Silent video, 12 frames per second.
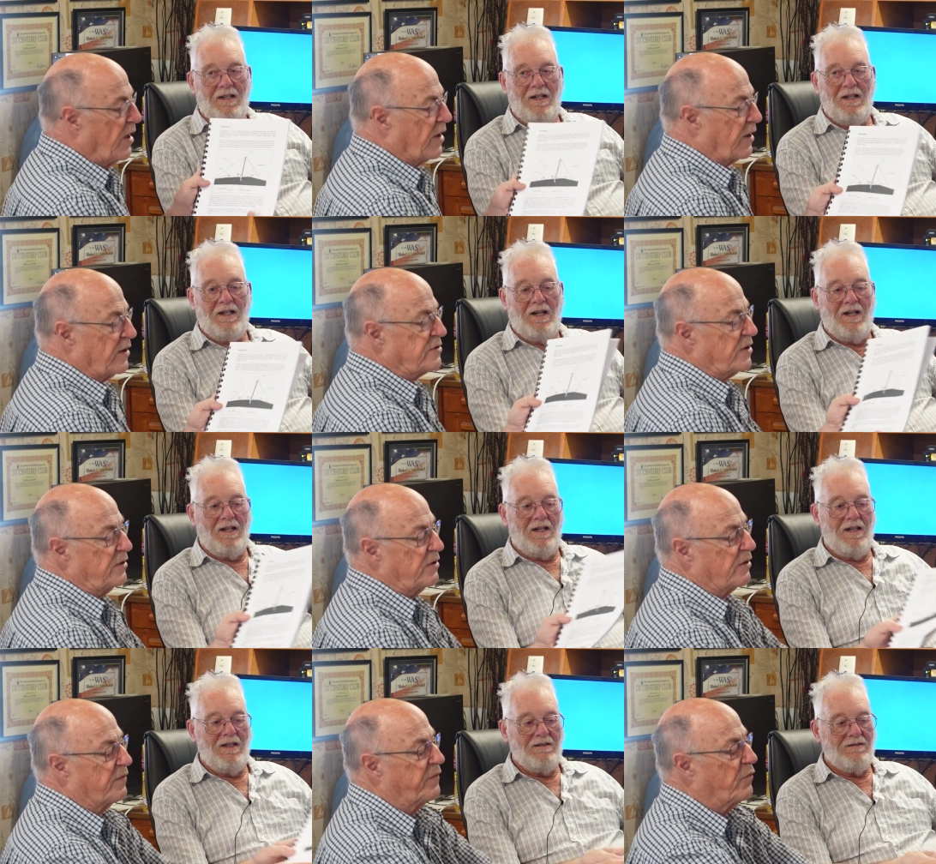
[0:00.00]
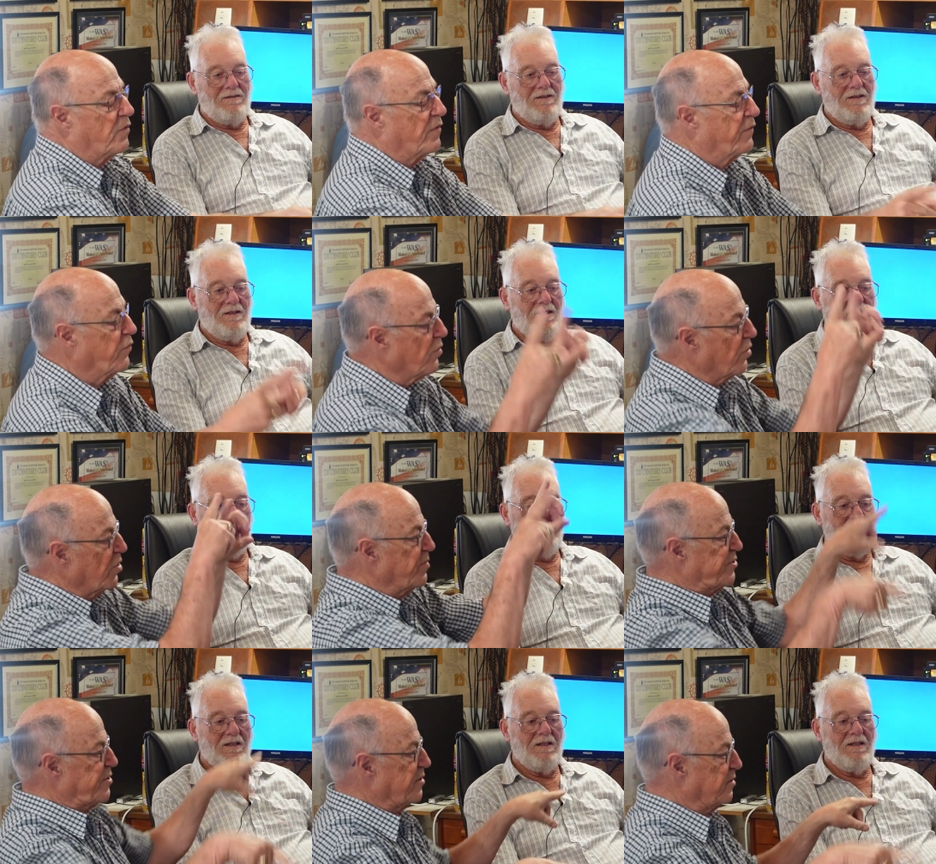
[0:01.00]
Speaker 1: Okay, so you got four four
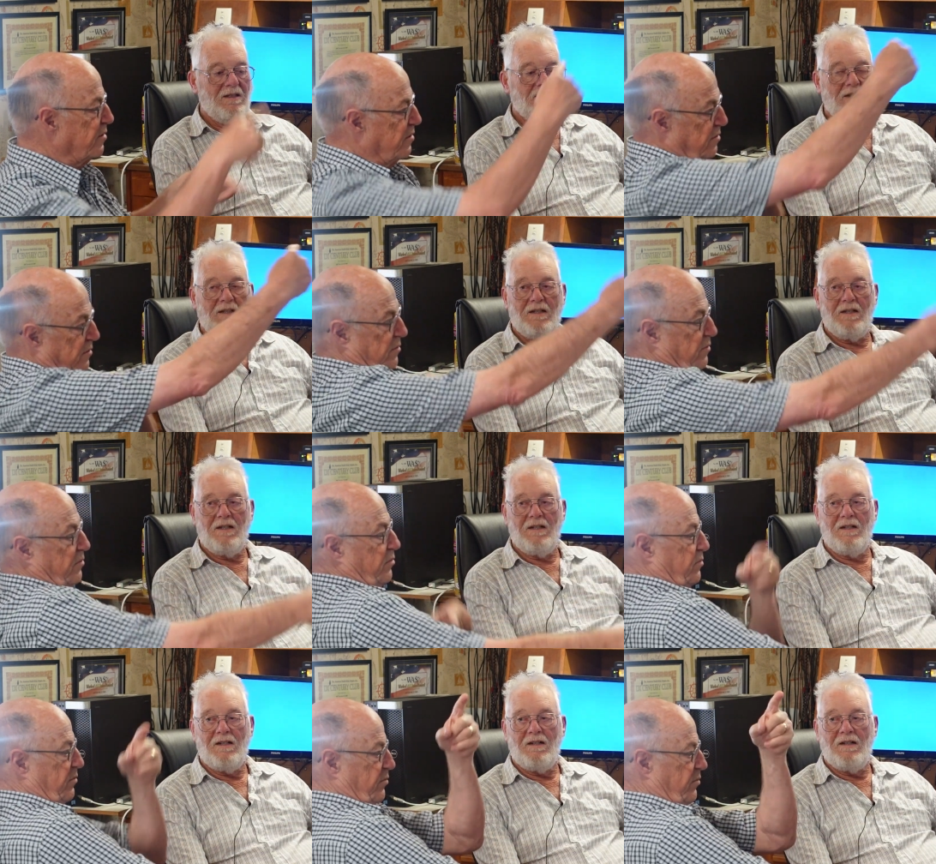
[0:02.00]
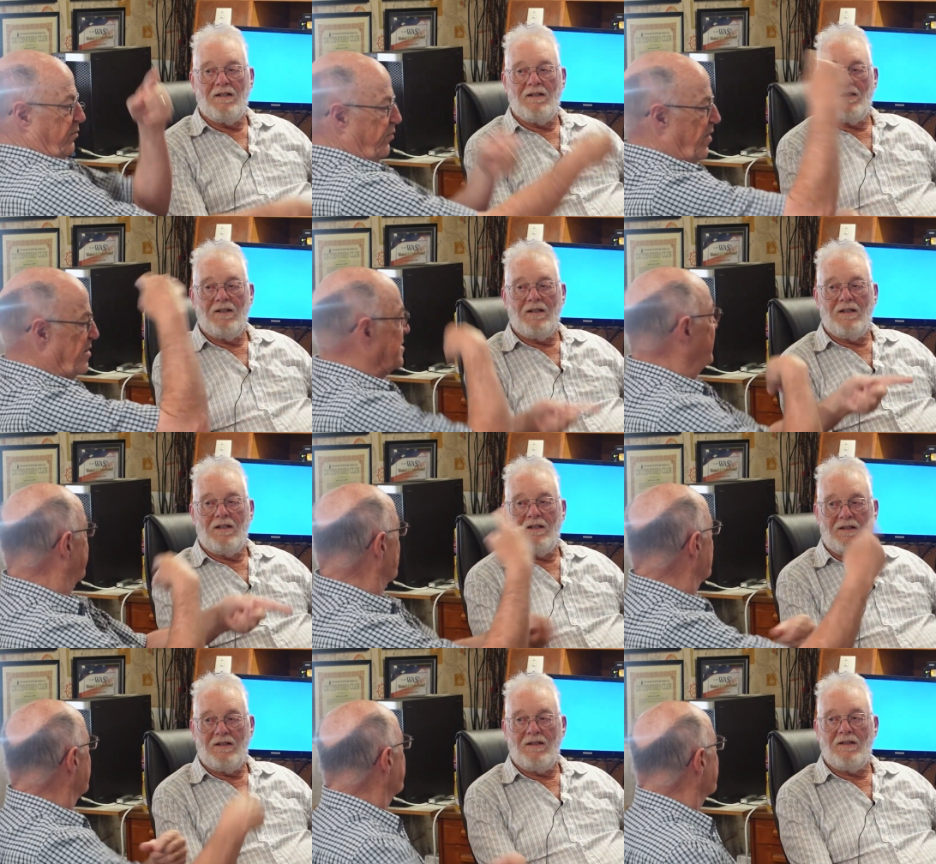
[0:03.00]
loops in basically
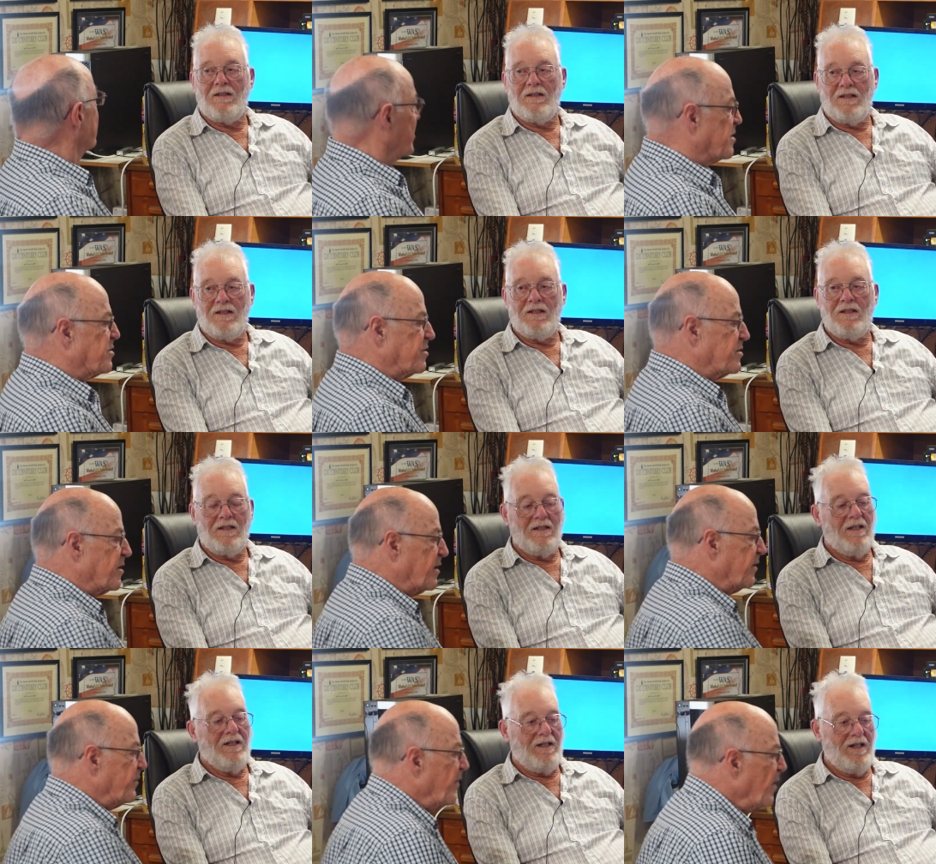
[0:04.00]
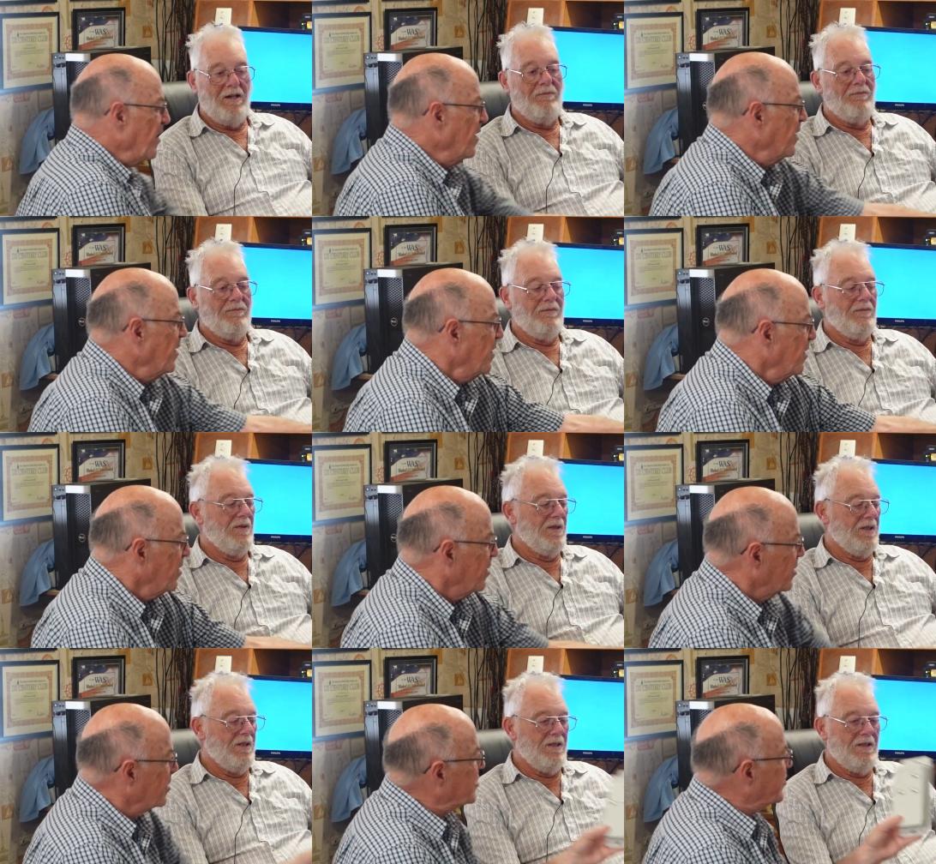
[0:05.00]
four different directions, eh? Yeah.
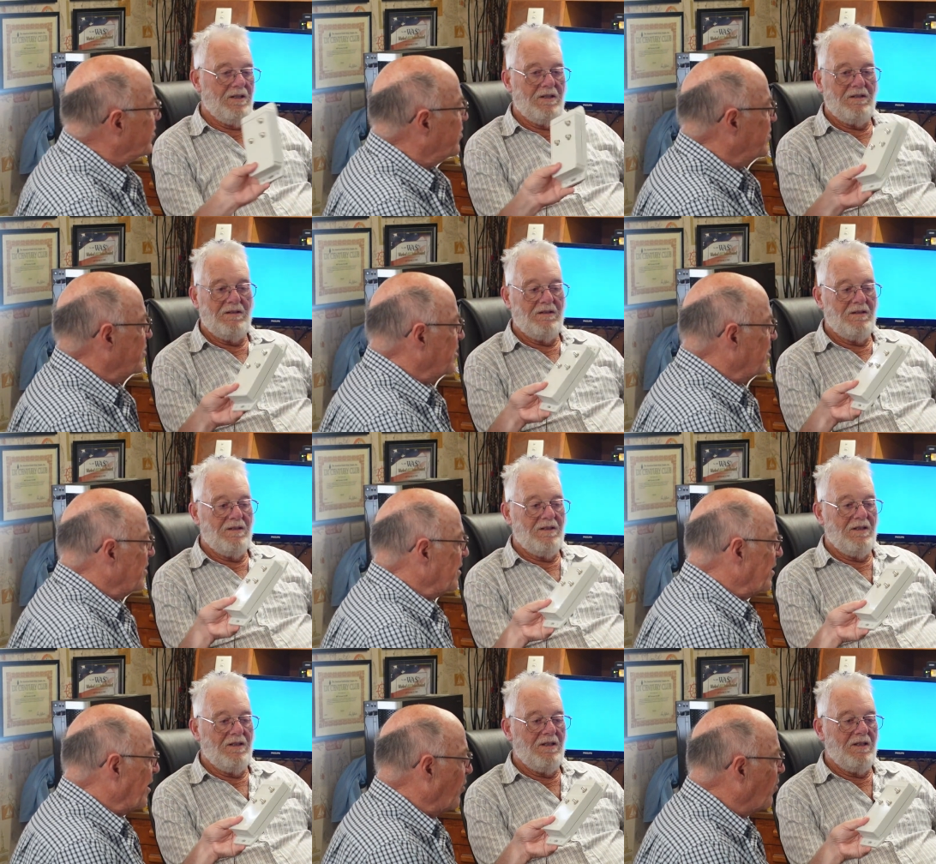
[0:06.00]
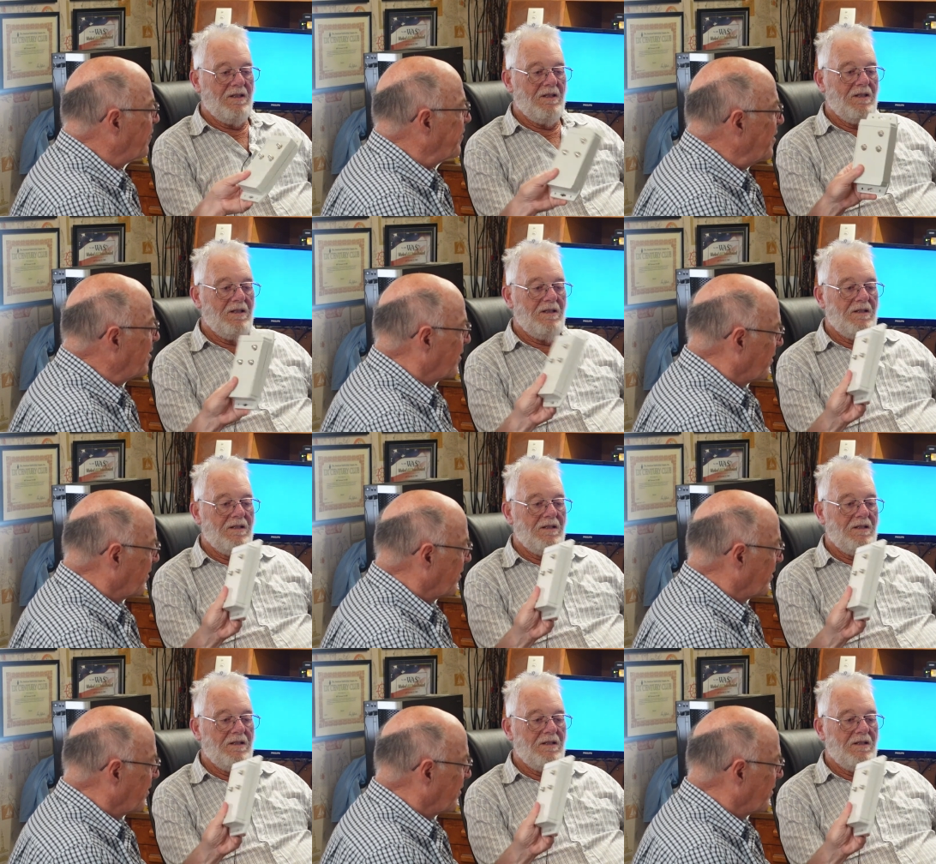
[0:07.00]
This they all feed